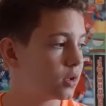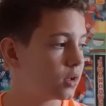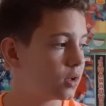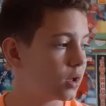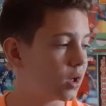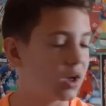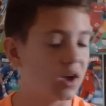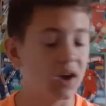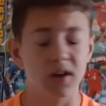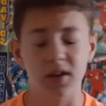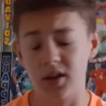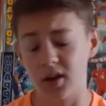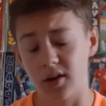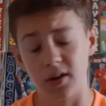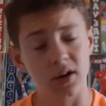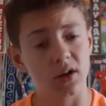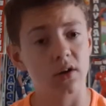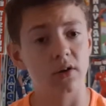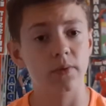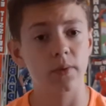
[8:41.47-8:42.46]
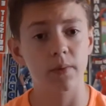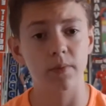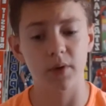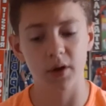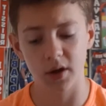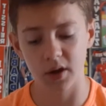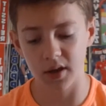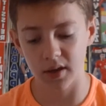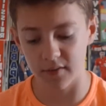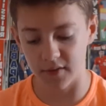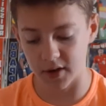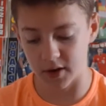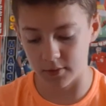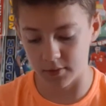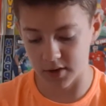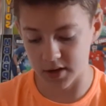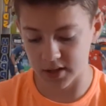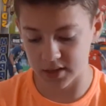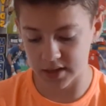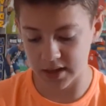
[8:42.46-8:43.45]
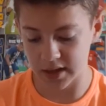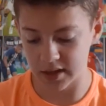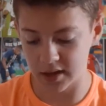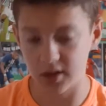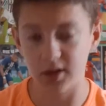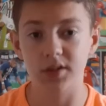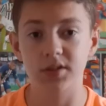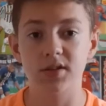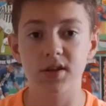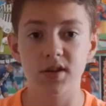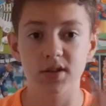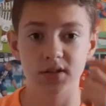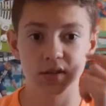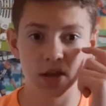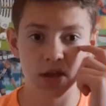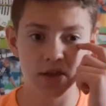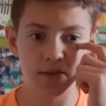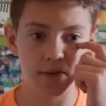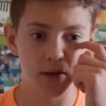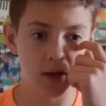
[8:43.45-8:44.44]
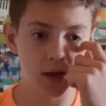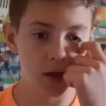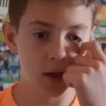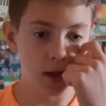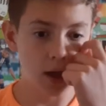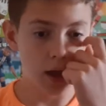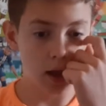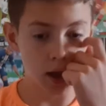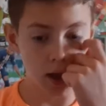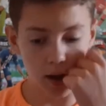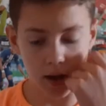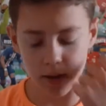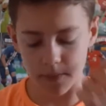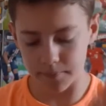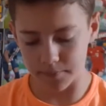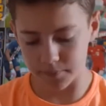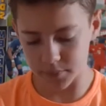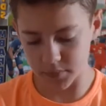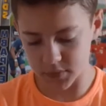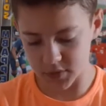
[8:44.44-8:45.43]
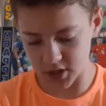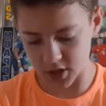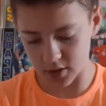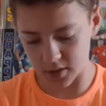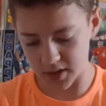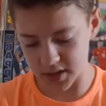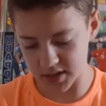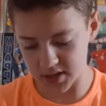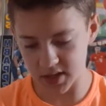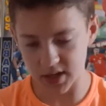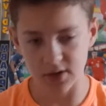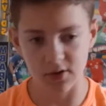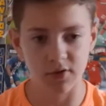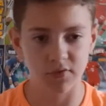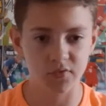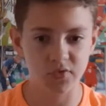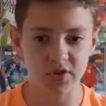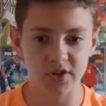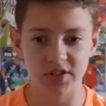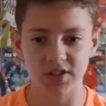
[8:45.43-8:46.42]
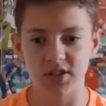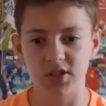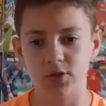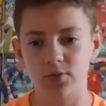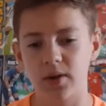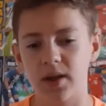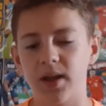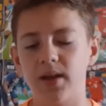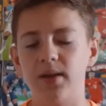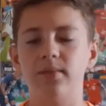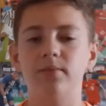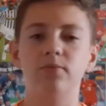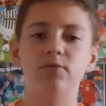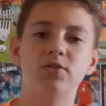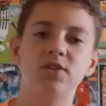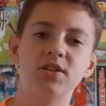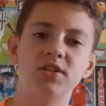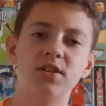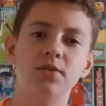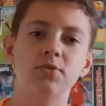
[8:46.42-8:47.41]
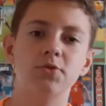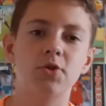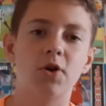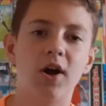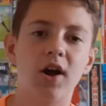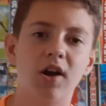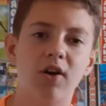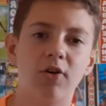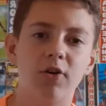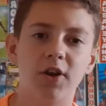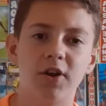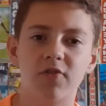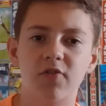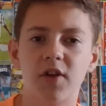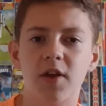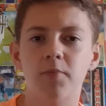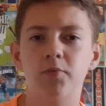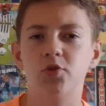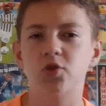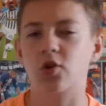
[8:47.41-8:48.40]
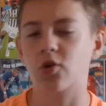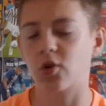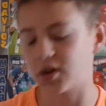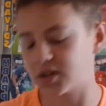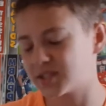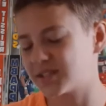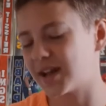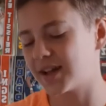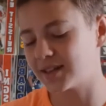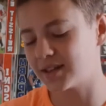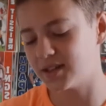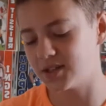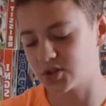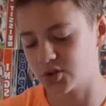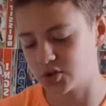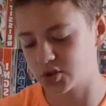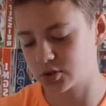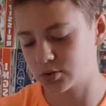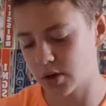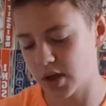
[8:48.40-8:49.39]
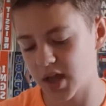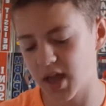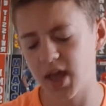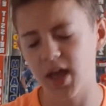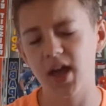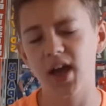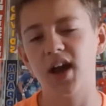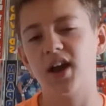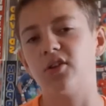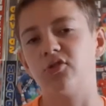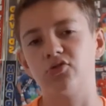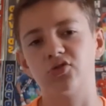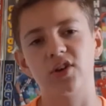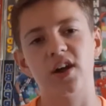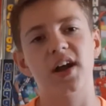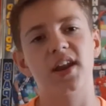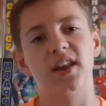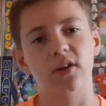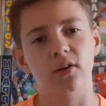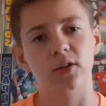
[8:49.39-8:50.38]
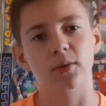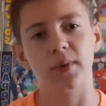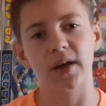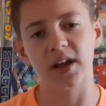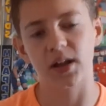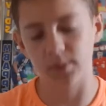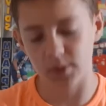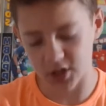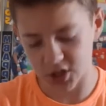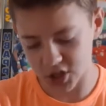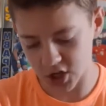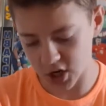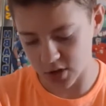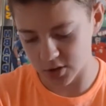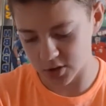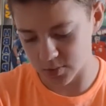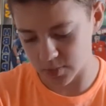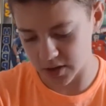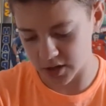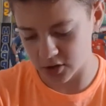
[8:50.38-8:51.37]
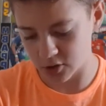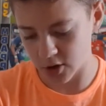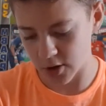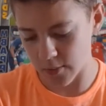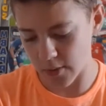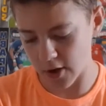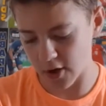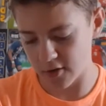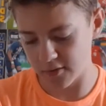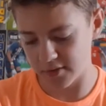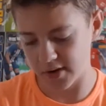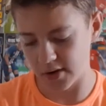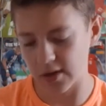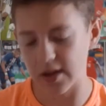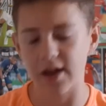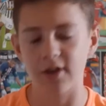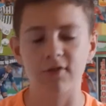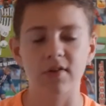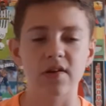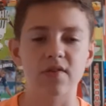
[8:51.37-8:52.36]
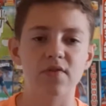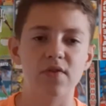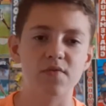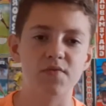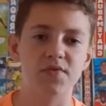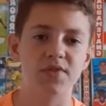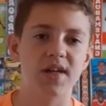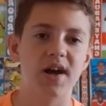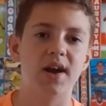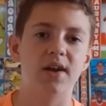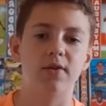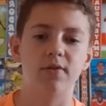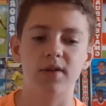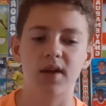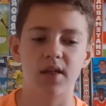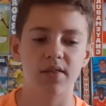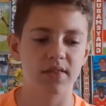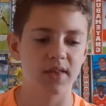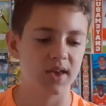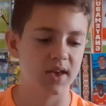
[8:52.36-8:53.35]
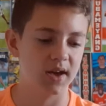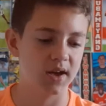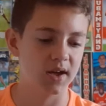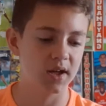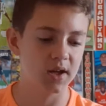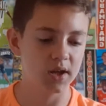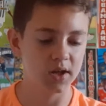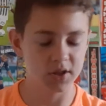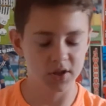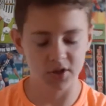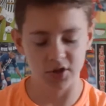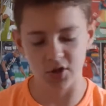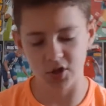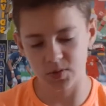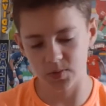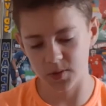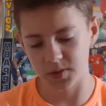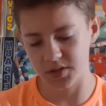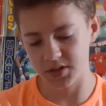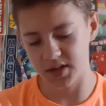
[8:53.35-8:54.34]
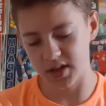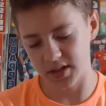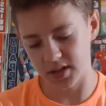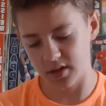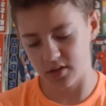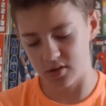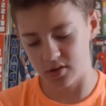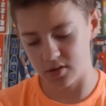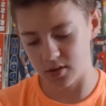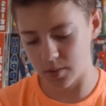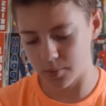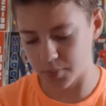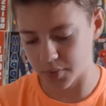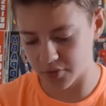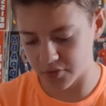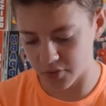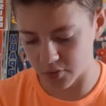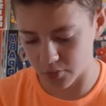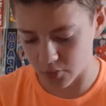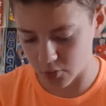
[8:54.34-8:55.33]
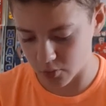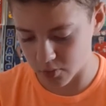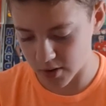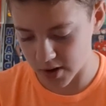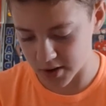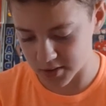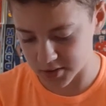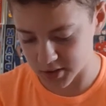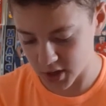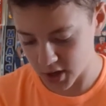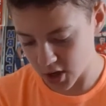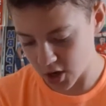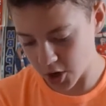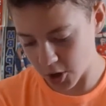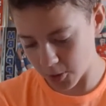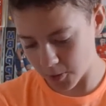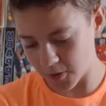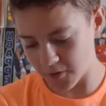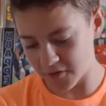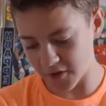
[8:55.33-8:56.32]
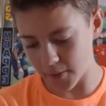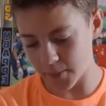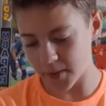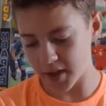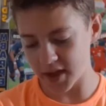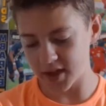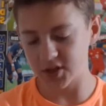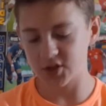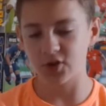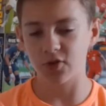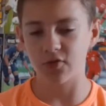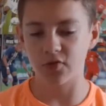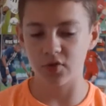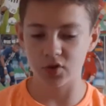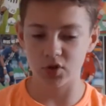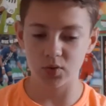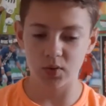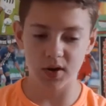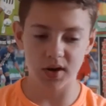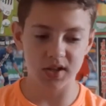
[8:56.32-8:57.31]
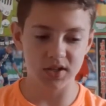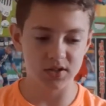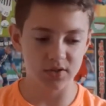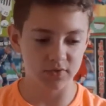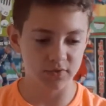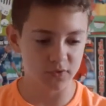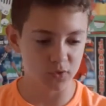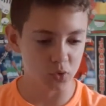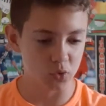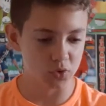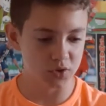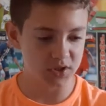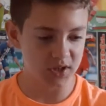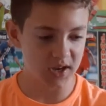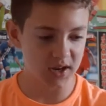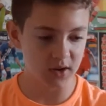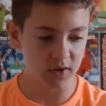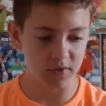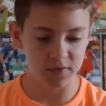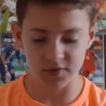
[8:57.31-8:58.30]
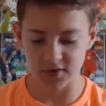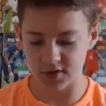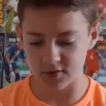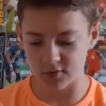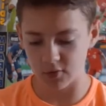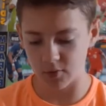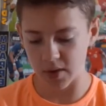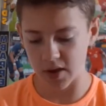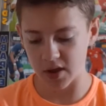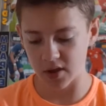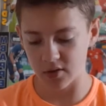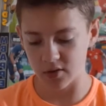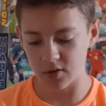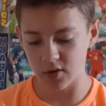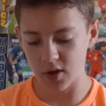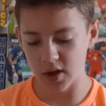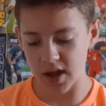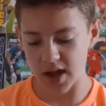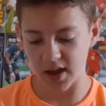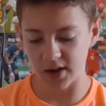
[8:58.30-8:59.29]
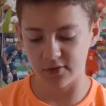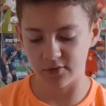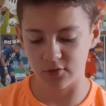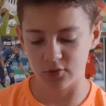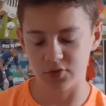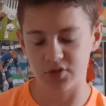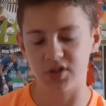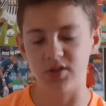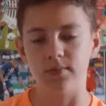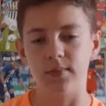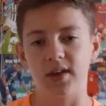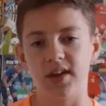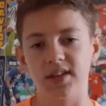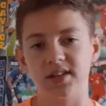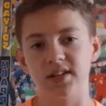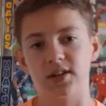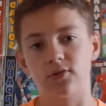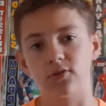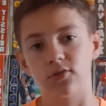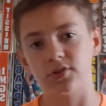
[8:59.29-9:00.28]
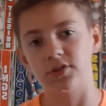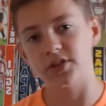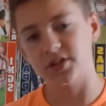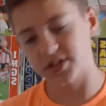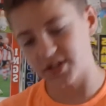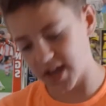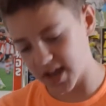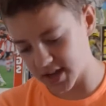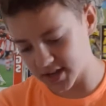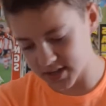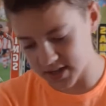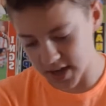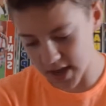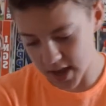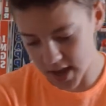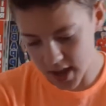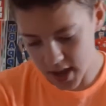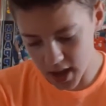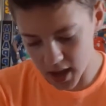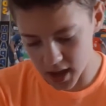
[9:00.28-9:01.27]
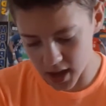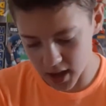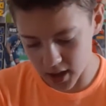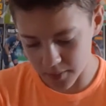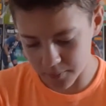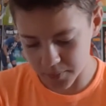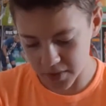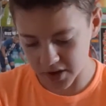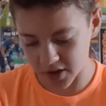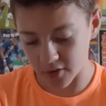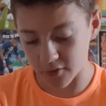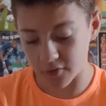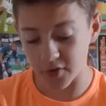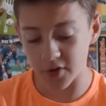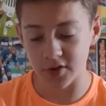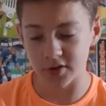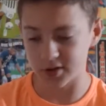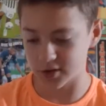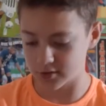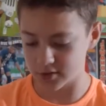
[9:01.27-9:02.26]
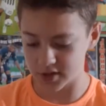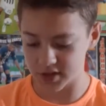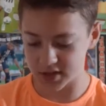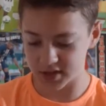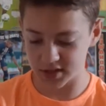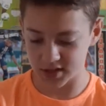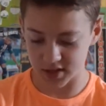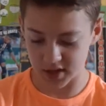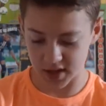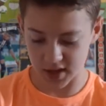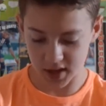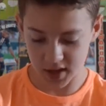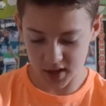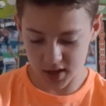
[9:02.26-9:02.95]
I can't remember if anyone had that last season either. So he's now gone from 16 to 8. 16 was quite iconic for him, so quite sadly he's gone to 8. And also had it on the back of my shirt. It was a bit annoying, but hopefully I'll get a refund for that, and I'll get the new sponsor and the new number for Ward-Prowse. Obafemi has gone from 20 to 14. Obviously Romeu had 14, but he's now gone to 6. Bit confusing all this, isn't it?